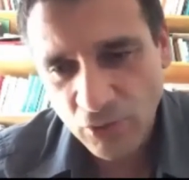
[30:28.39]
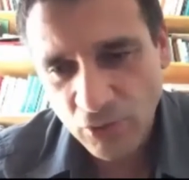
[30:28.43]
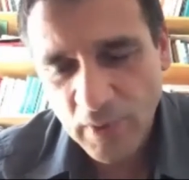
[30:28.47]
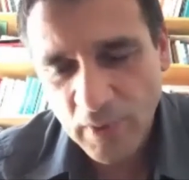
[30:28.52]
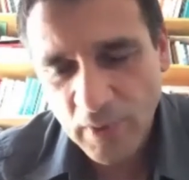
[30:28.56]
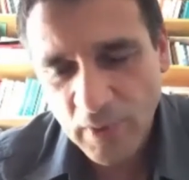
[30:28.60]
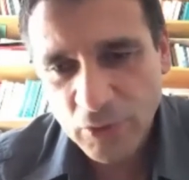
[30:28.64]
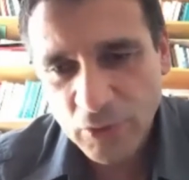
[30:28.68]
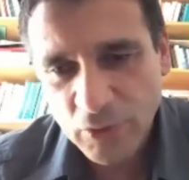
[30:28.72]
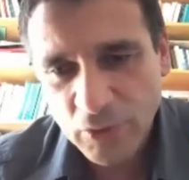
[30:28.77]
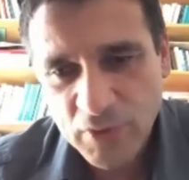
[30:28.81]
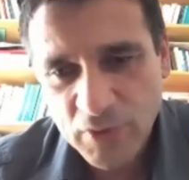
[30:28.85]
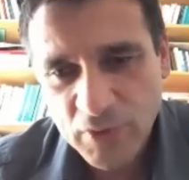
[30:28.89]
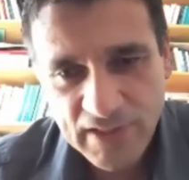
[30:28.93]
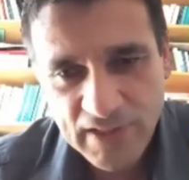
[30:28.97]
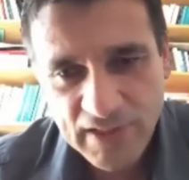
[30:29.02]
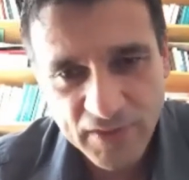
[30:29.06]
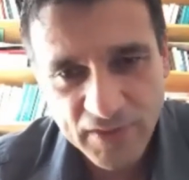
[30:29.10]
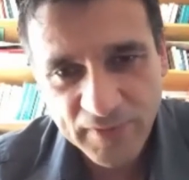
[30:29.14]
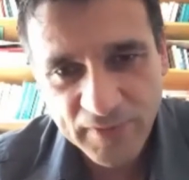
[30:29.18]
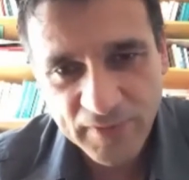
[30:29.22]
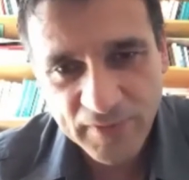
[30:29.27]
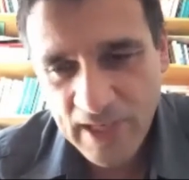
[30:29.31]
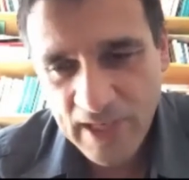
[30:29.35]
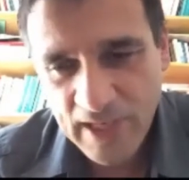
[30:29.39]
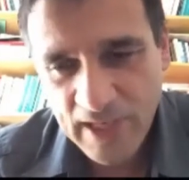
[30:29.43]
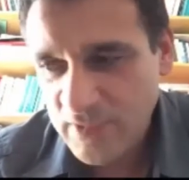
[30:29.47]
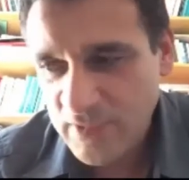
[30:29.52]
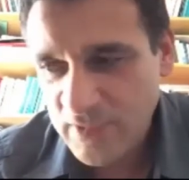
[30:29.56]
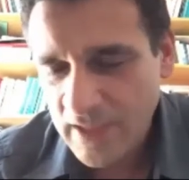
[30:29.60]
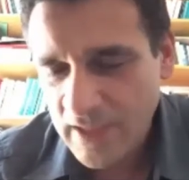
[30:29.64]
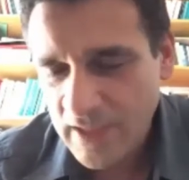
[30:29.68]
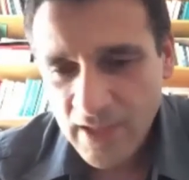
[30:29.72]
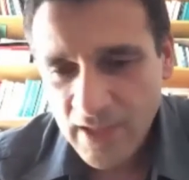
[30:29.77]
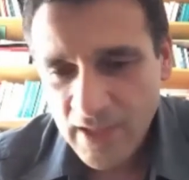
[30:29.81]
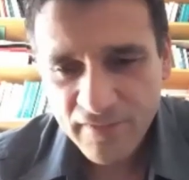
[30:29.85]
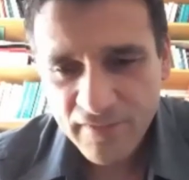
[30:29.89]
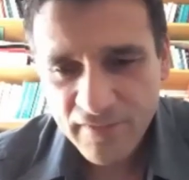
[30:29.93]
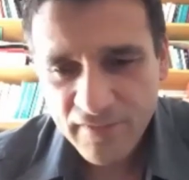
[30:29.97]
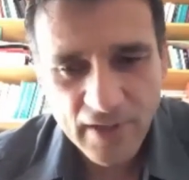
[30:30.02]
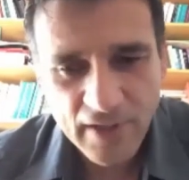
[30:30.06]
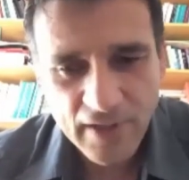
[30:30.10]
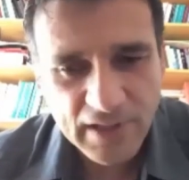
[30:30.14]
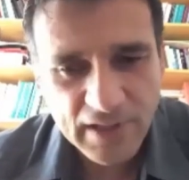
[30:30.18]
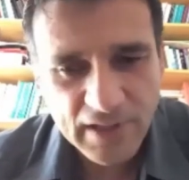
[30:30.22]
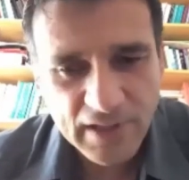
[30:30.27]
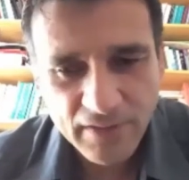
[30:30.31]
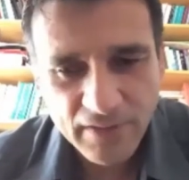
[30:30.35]
about using sometimes
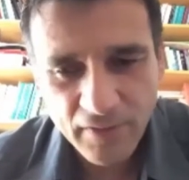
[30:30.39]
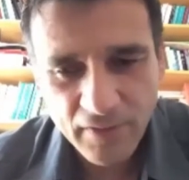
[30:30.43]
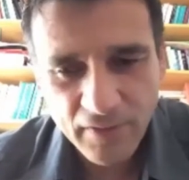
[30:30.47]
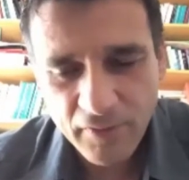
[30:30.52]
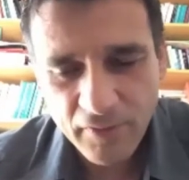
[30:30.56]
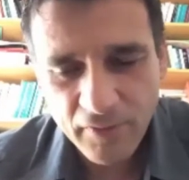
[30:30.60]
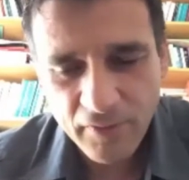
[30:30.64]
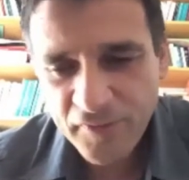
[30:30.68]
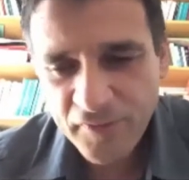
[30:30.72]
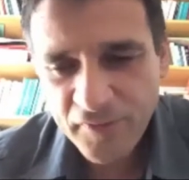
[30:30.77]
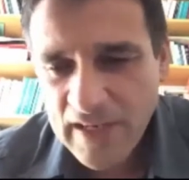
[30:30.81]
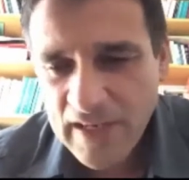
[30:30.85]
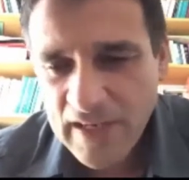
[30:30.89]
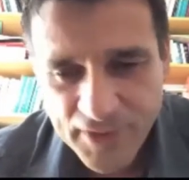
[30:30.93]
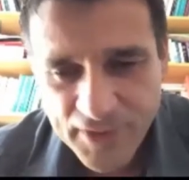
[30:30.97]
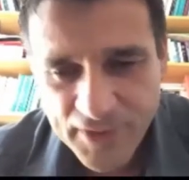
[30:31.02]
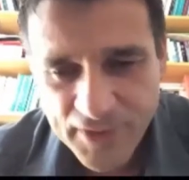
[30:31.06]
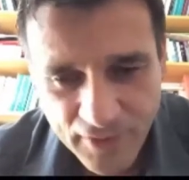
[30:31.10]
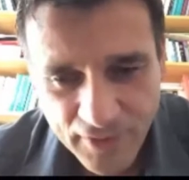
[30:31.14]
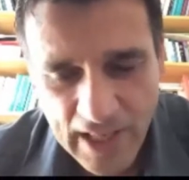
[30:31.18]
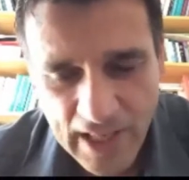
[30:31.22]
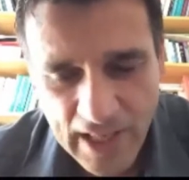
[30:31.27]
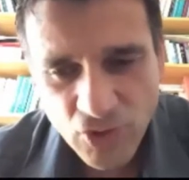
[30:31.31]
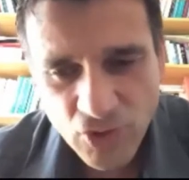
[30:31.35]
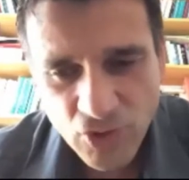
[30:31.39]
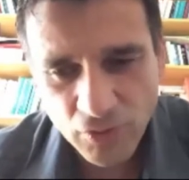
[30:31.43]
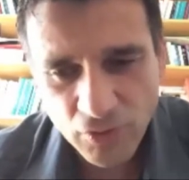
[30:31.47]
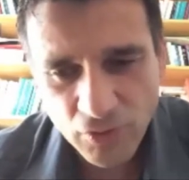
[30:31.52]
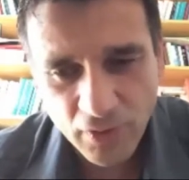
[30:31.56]
very false relation,